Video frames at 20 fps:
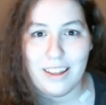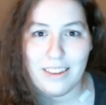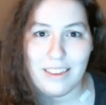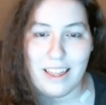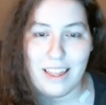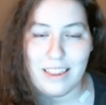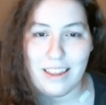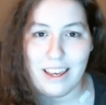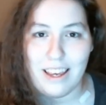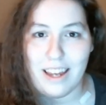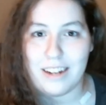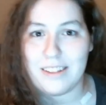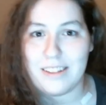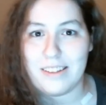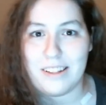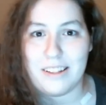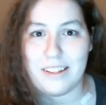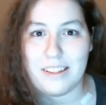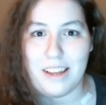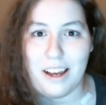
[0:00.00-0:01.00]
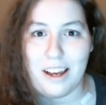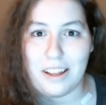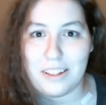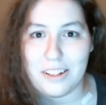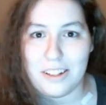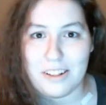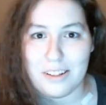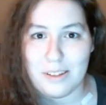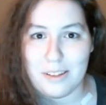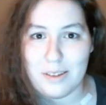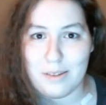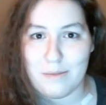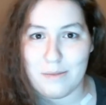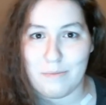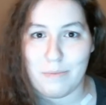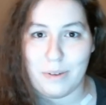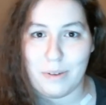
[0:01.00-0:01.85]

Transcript: then the anesthesiologist